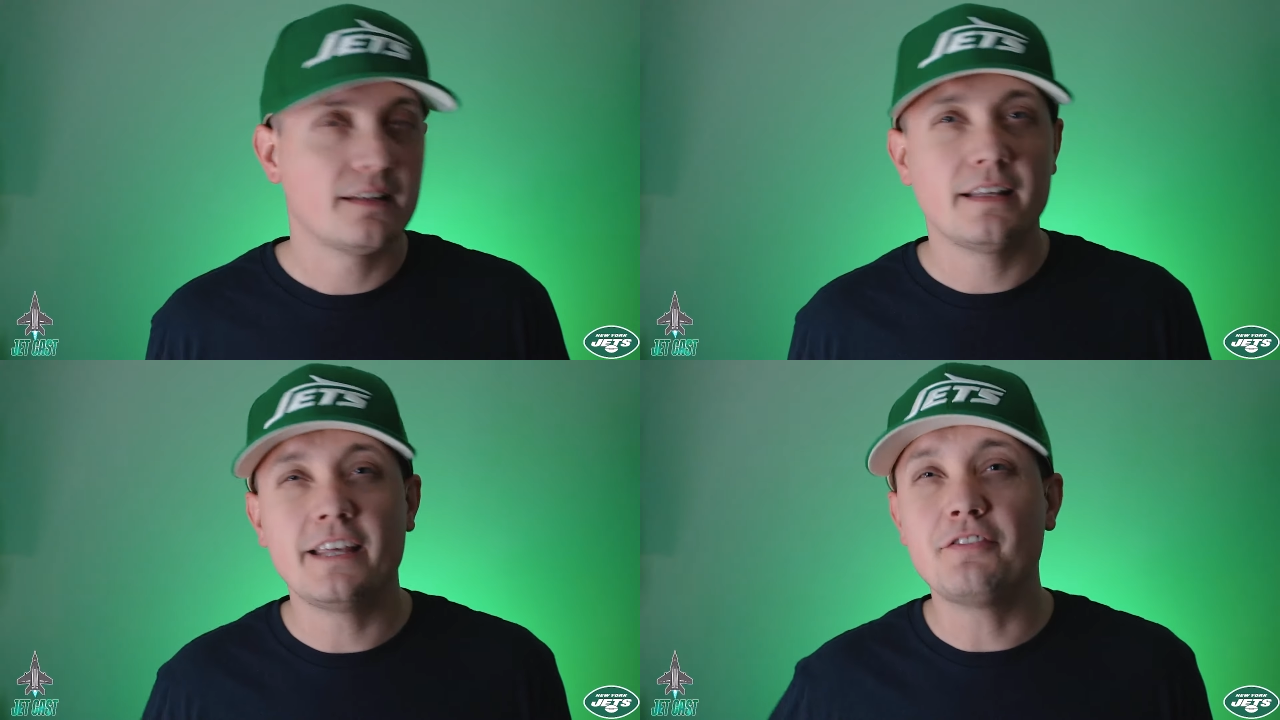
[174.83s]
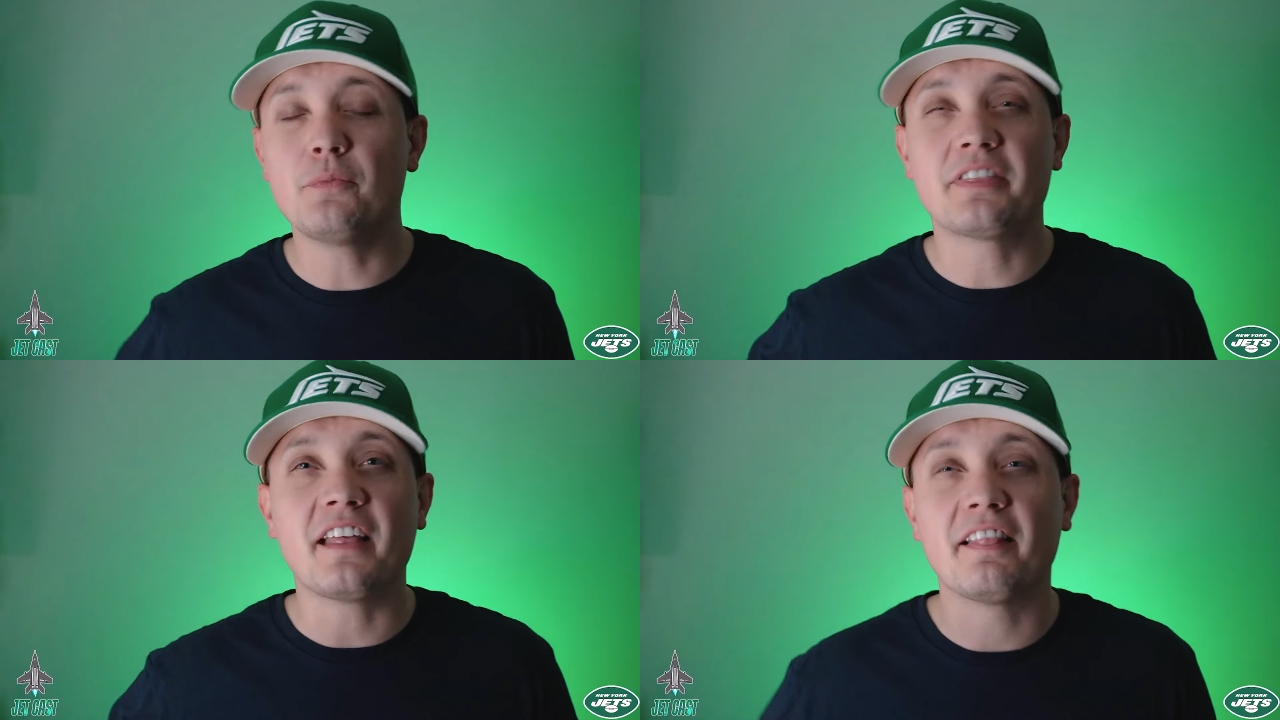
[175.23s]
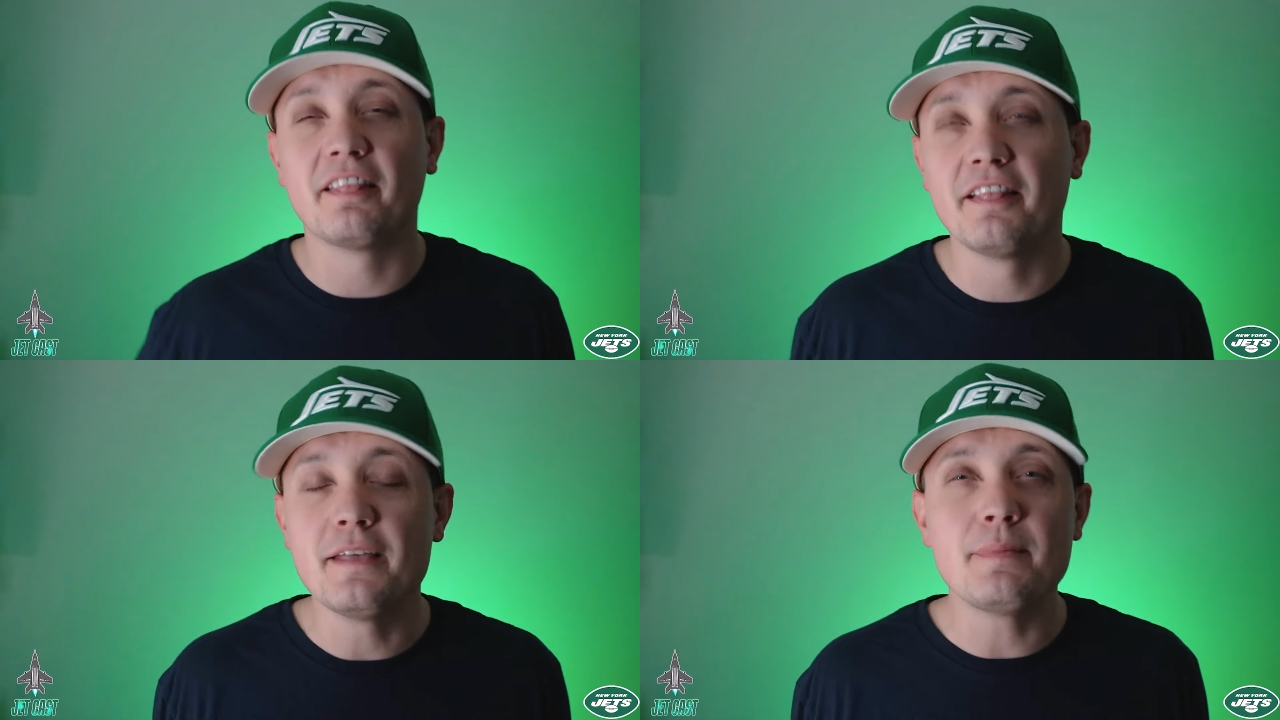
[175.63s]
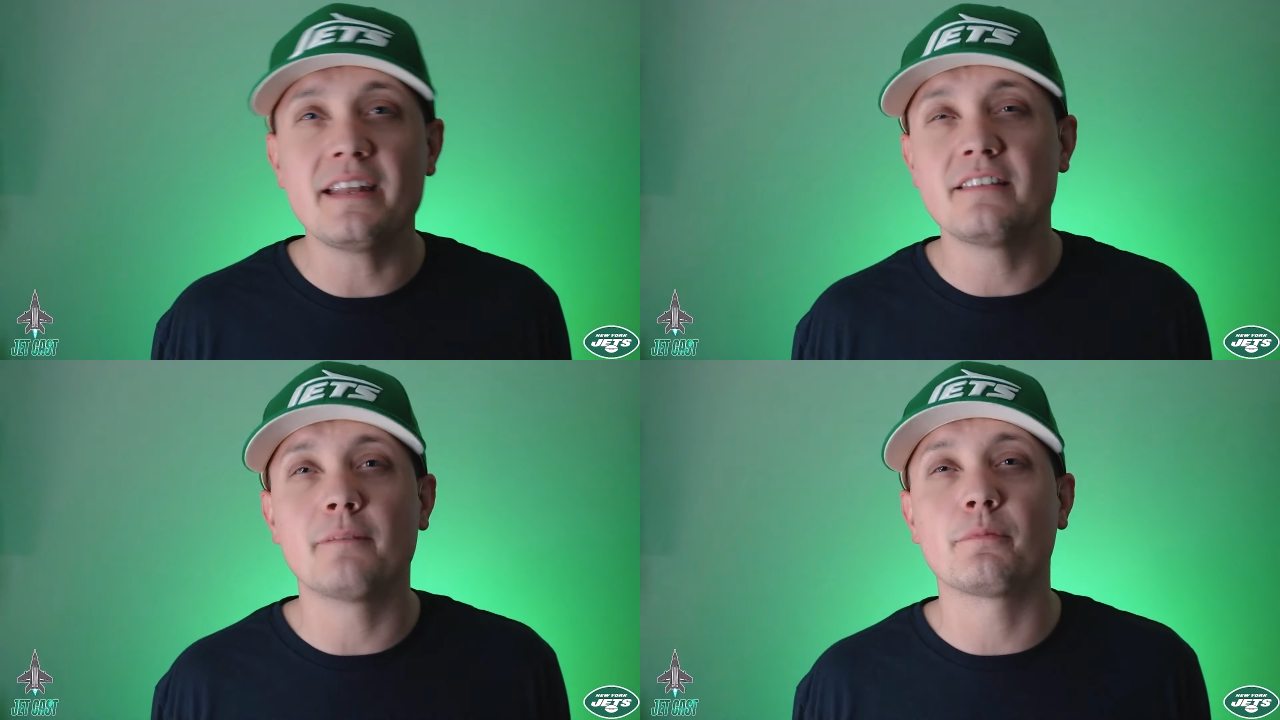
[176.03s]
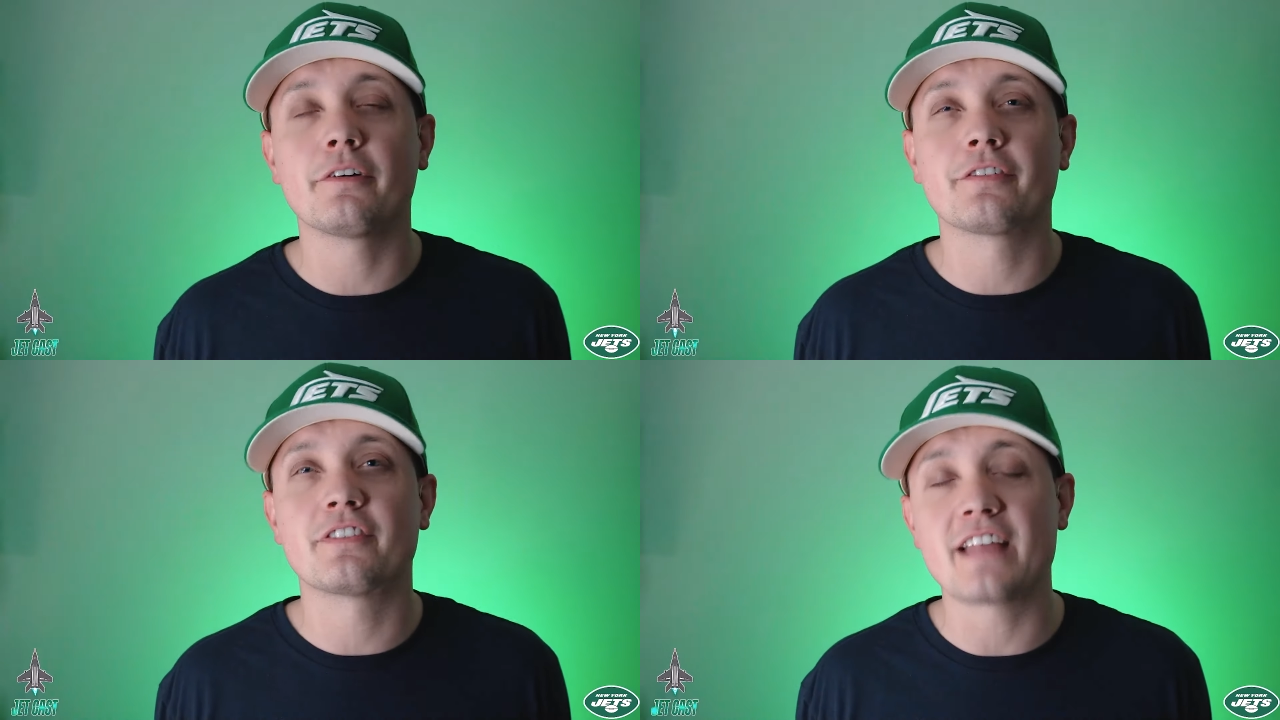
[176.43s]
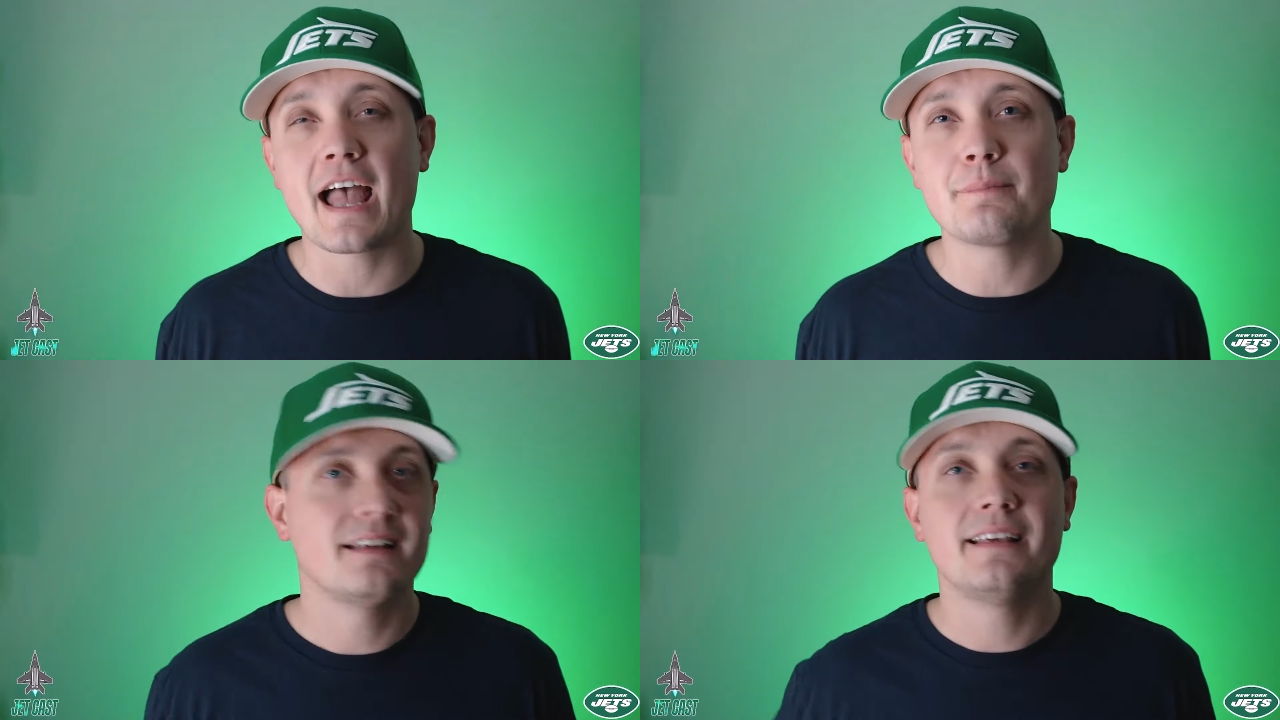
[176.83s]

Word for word: Even with a limited number of snaps,